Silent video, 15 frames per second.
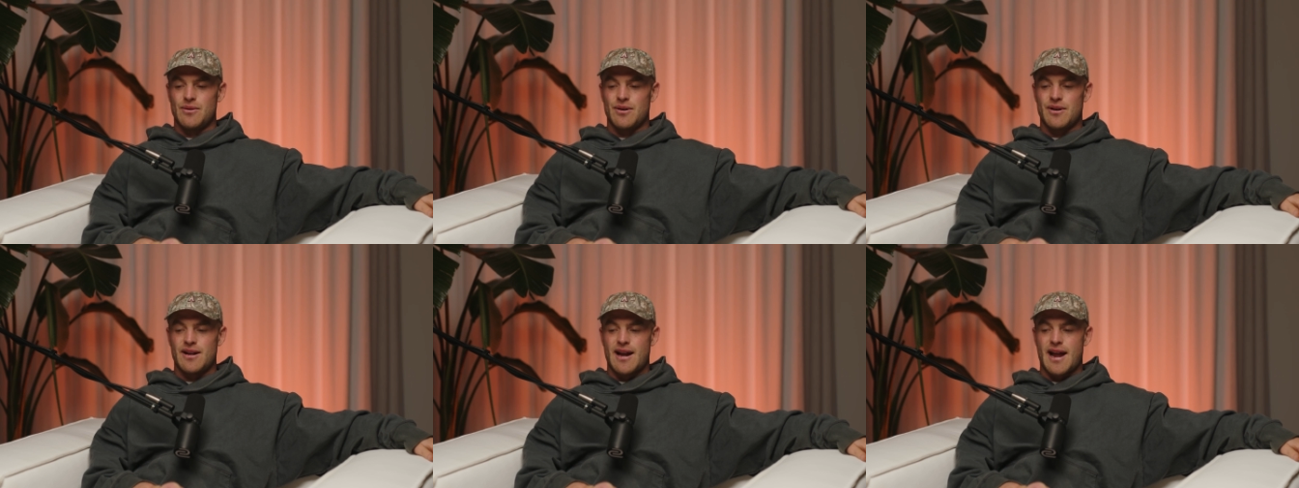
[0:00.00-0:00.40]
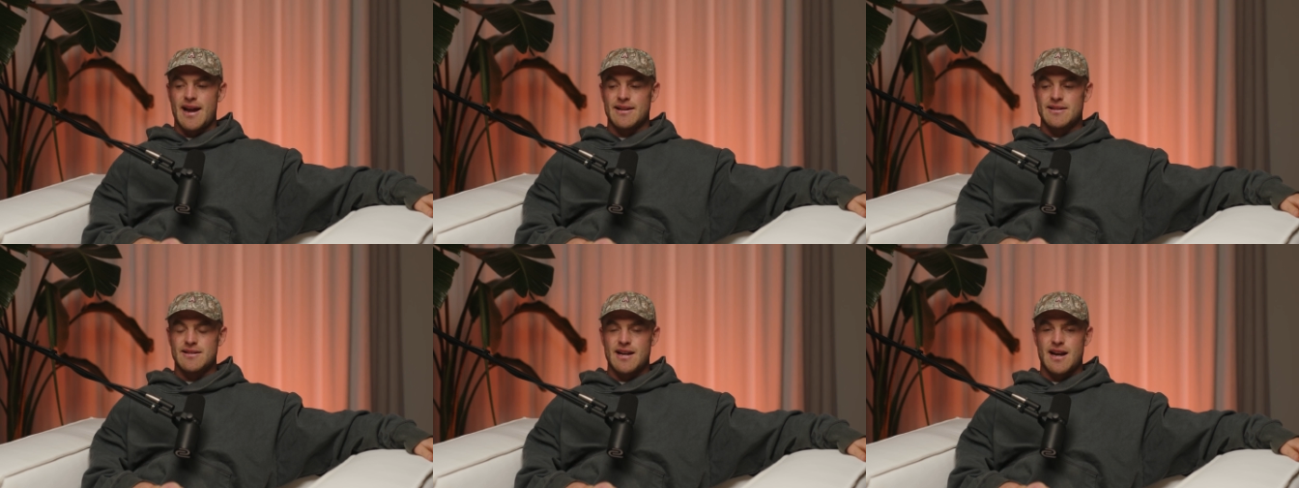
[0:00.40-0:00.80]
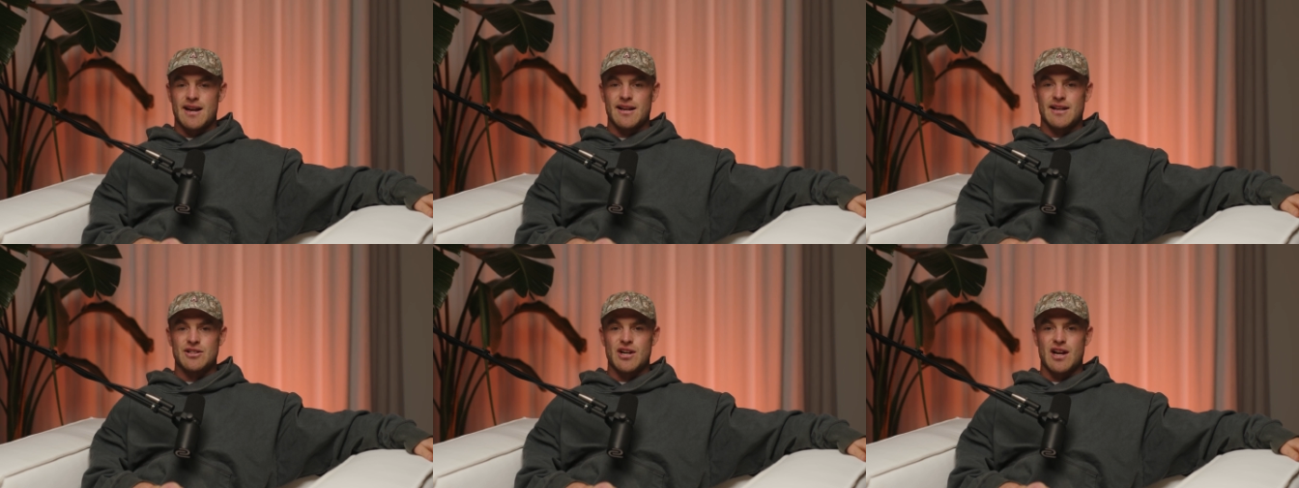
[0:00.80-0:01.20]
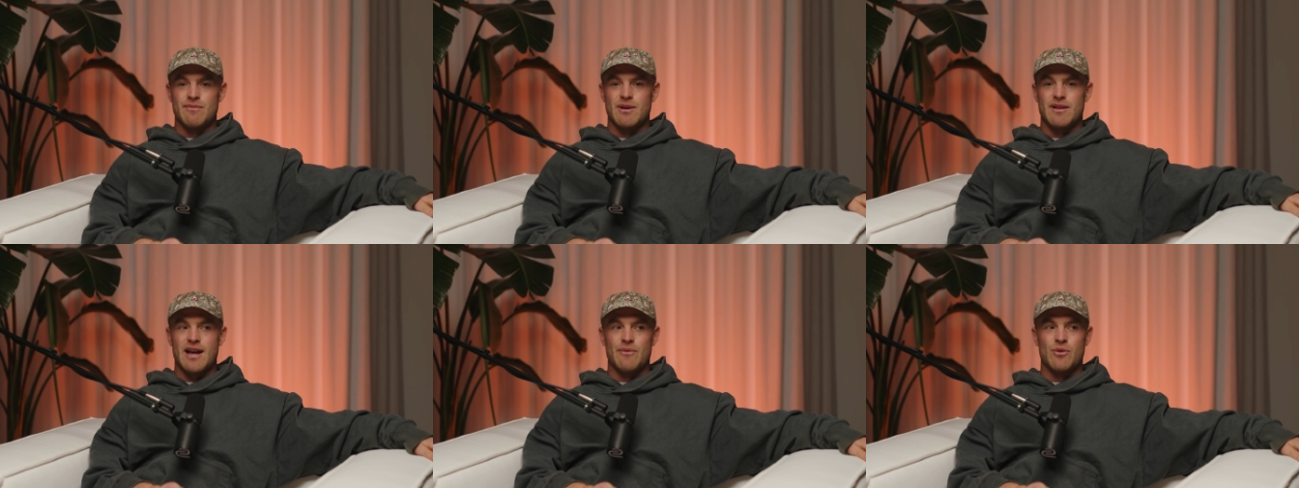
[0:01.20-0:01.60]
What an outstanding
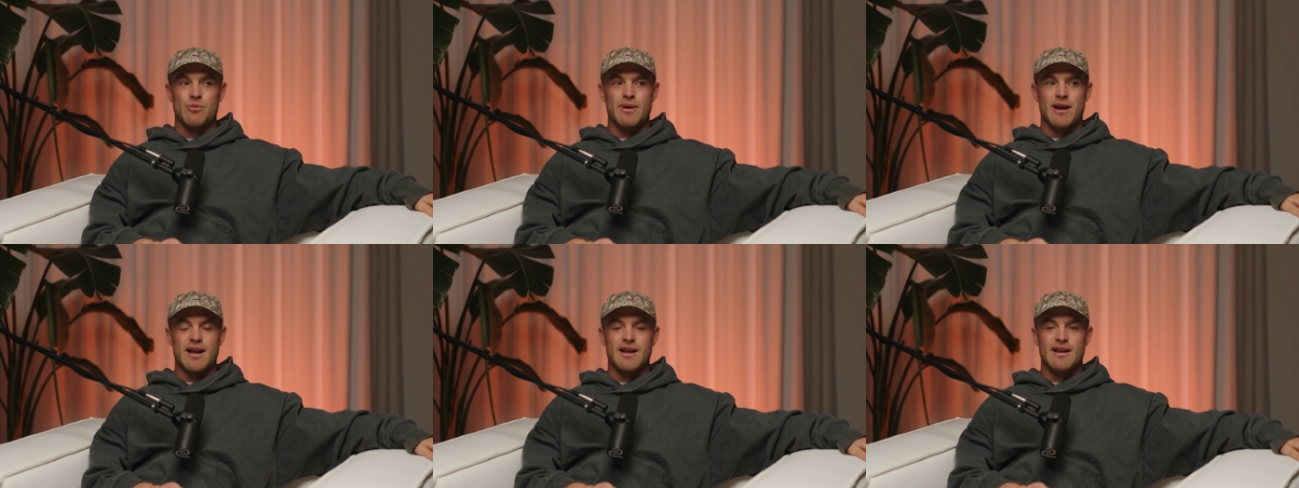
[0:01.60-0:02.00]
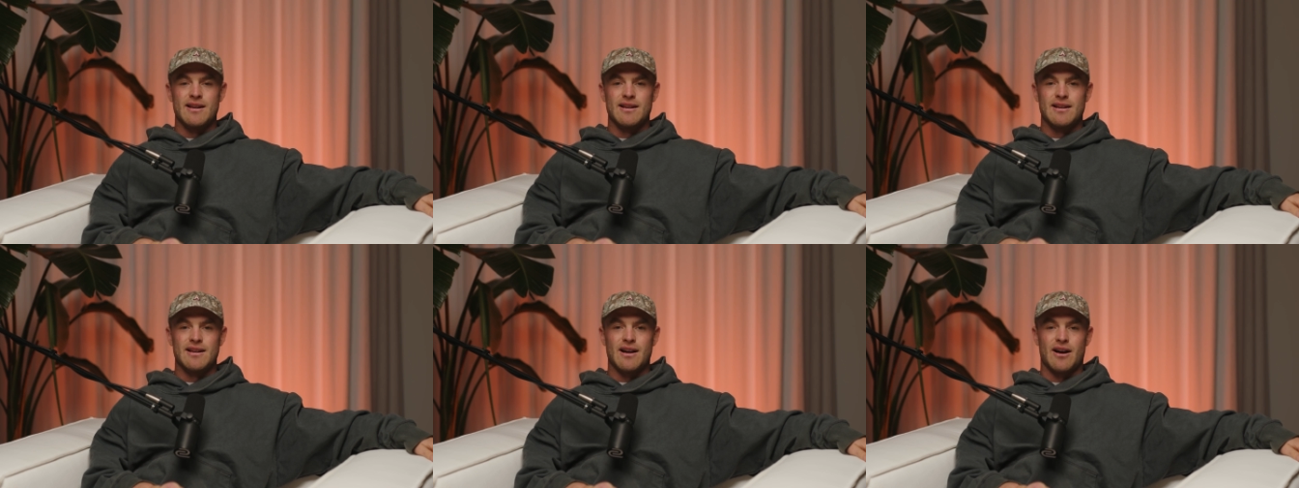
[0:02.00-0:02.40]
achievement that will be.